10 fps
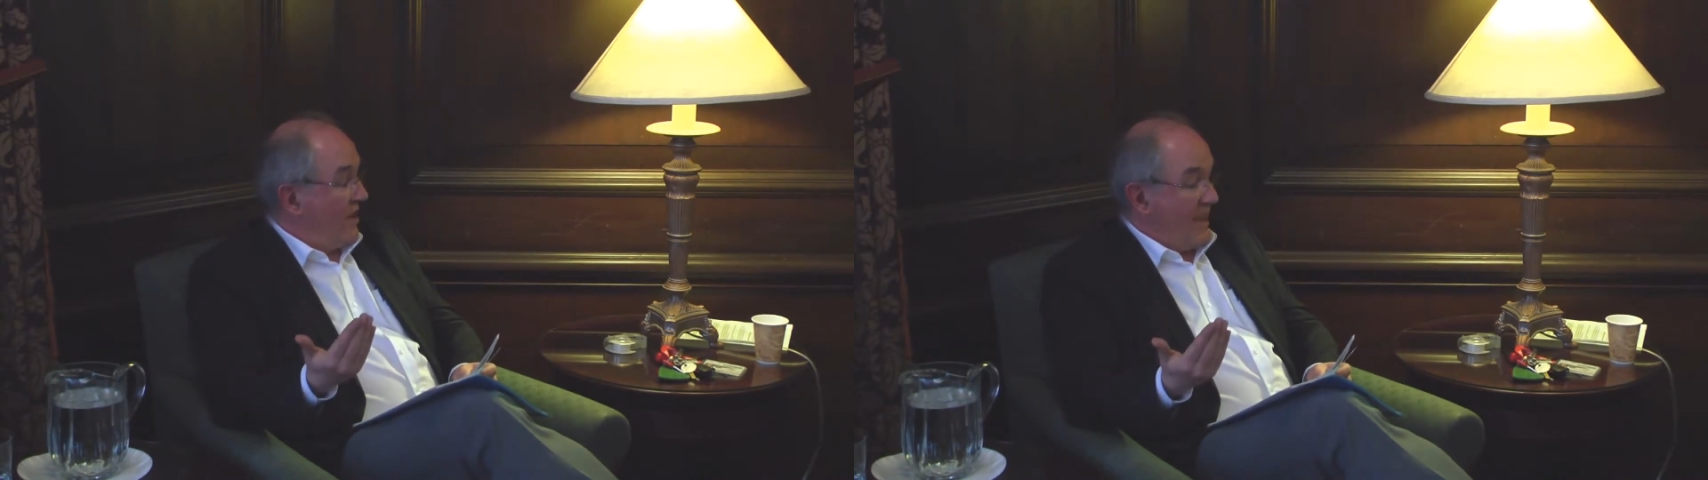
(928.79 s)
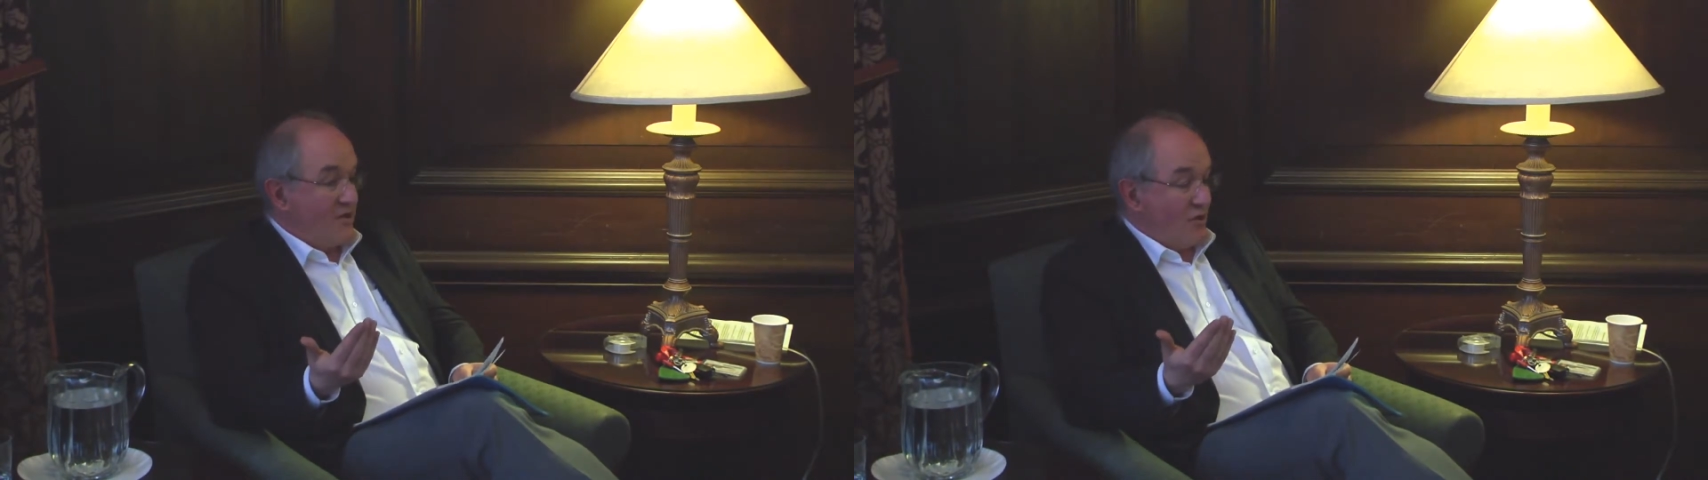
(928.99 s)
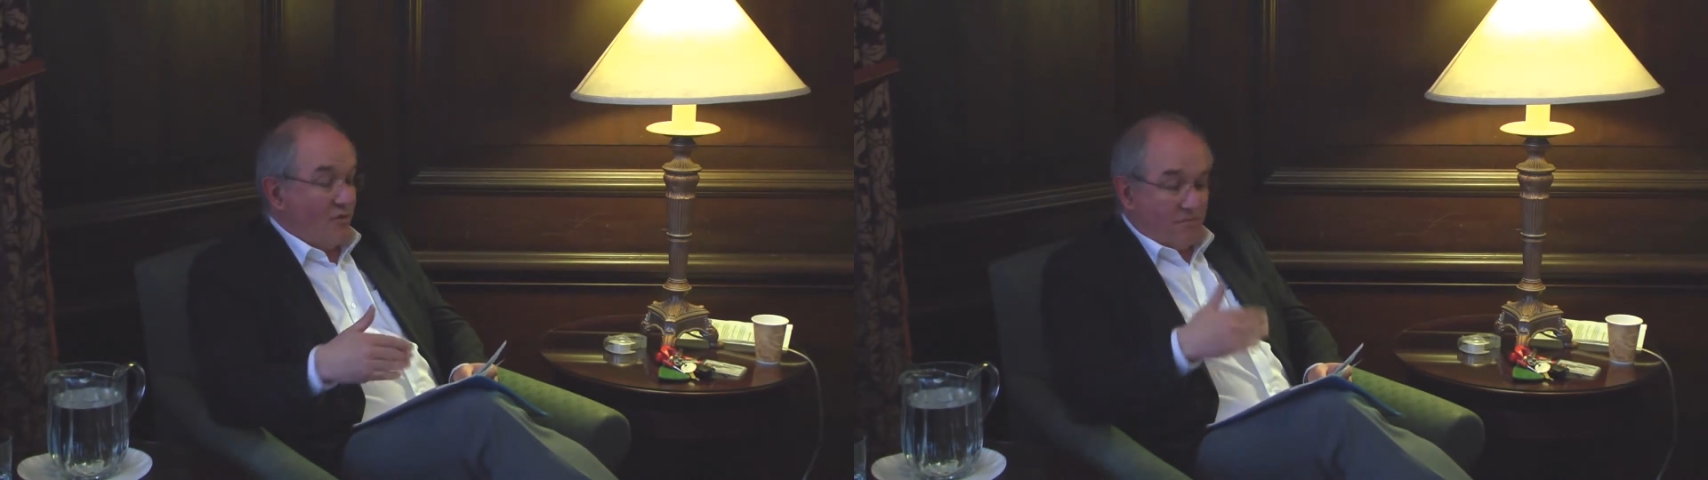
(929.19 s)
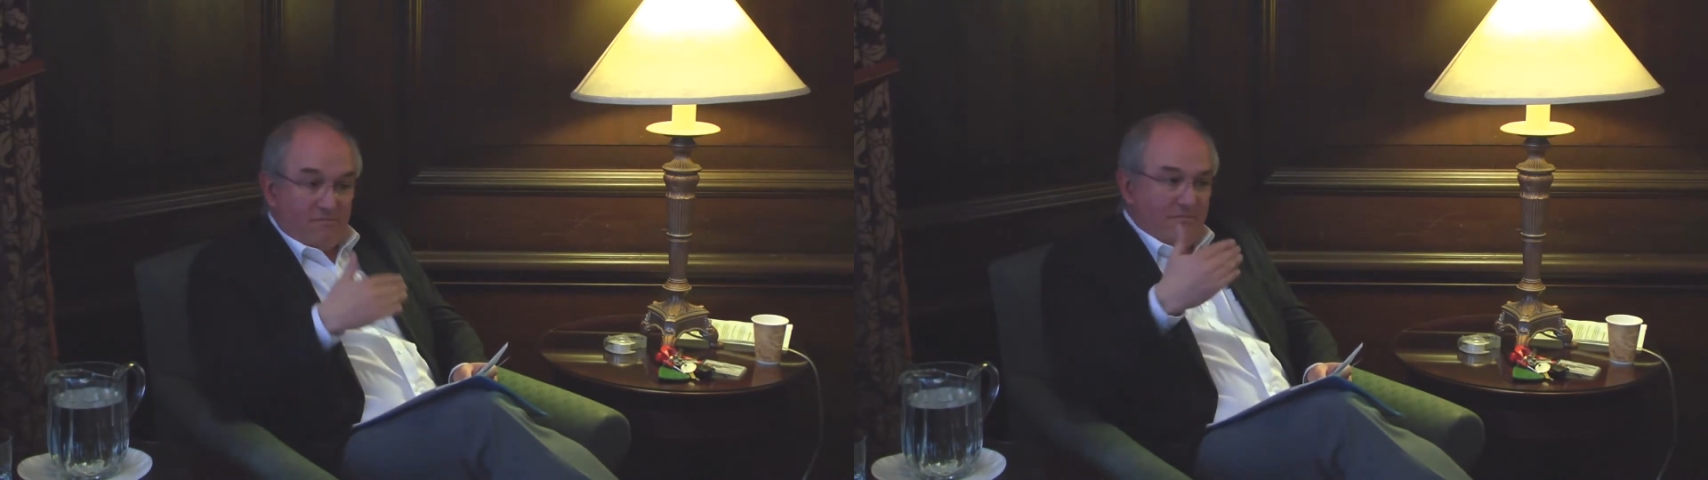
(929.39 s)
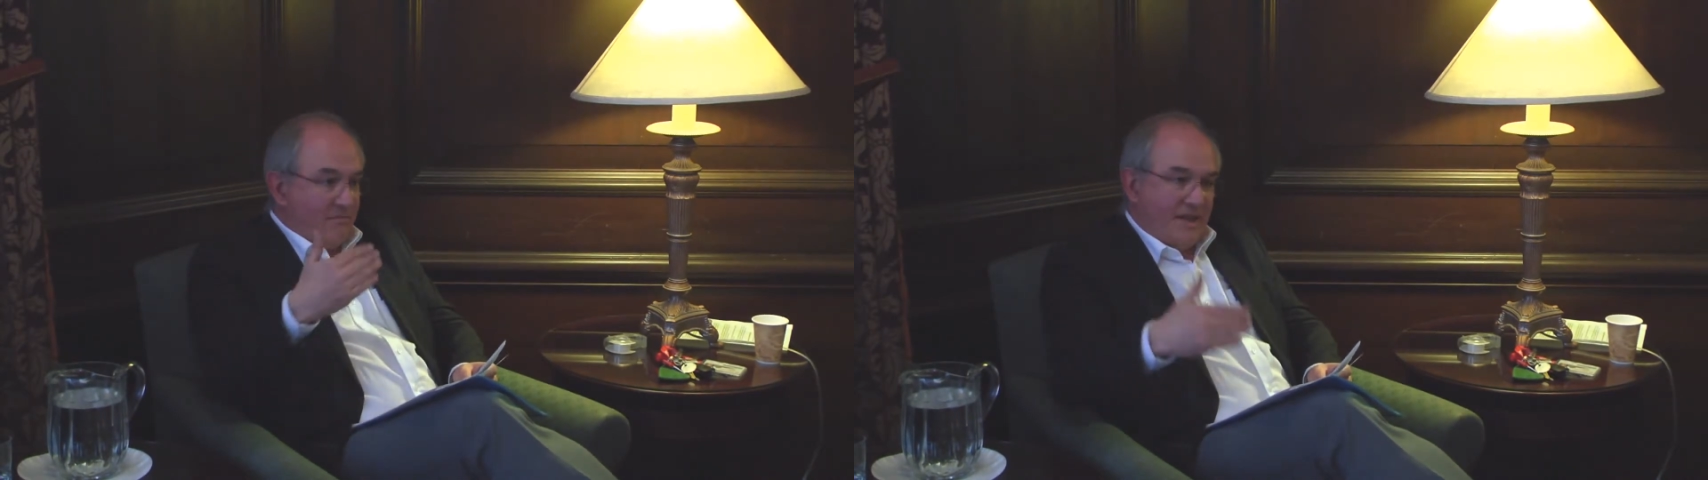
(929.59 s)
And so
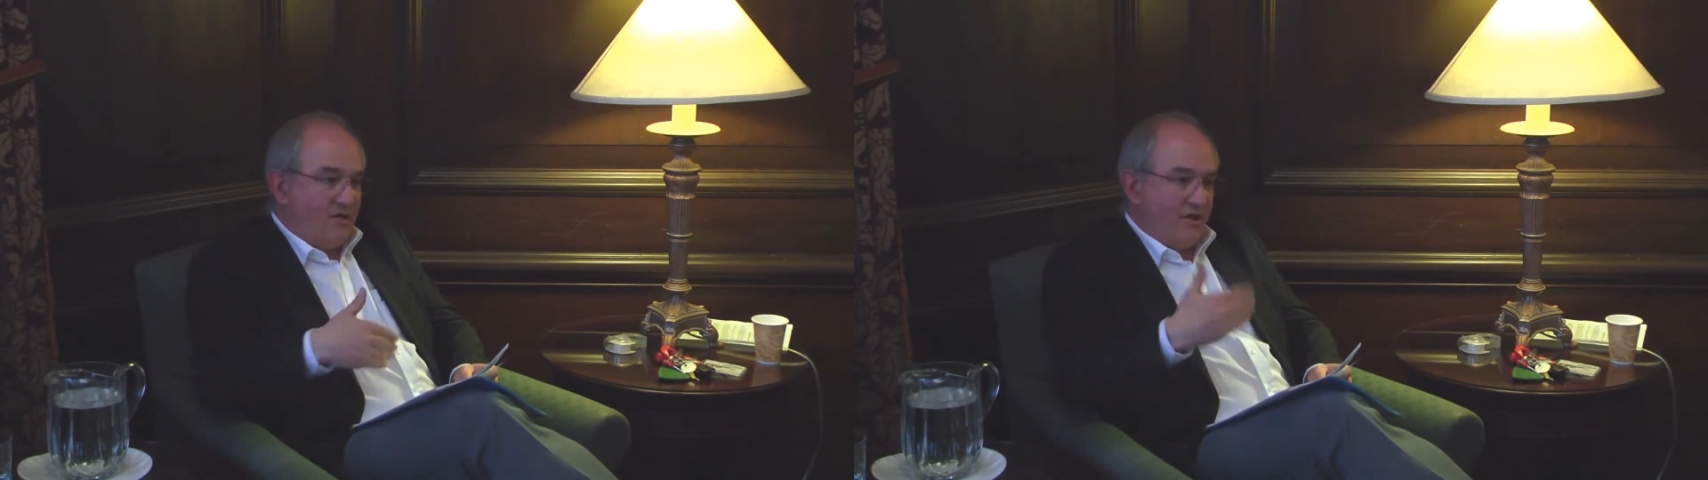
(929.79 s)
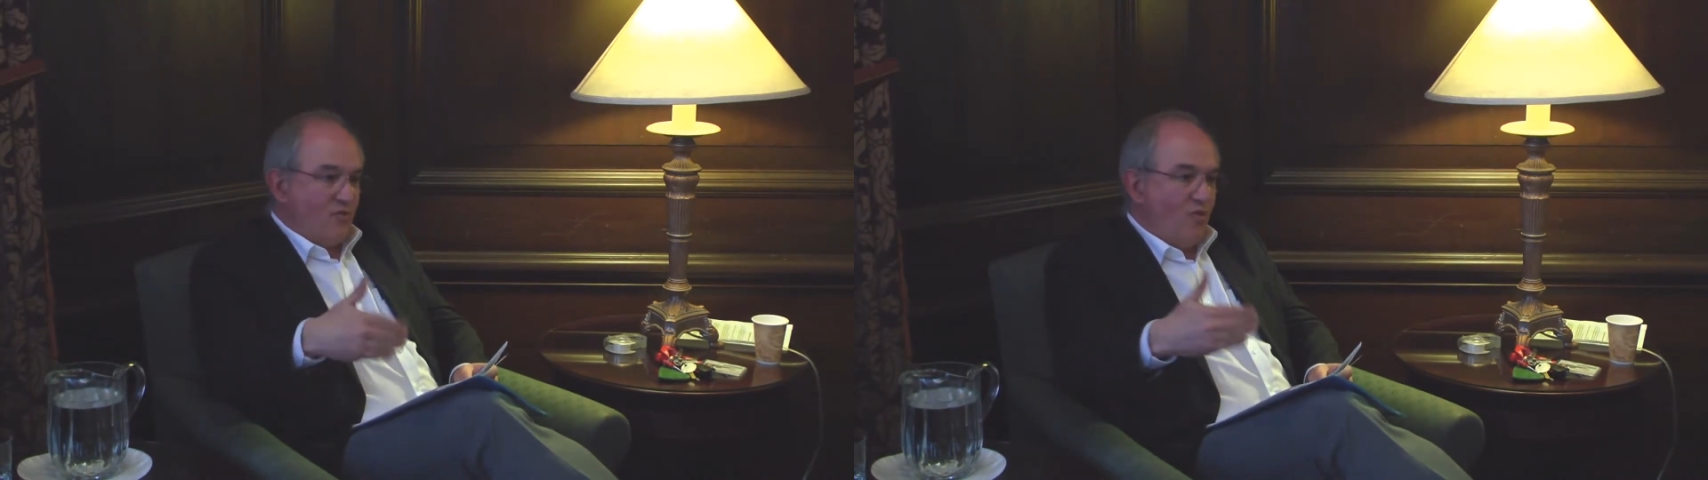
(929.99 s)
it doesn't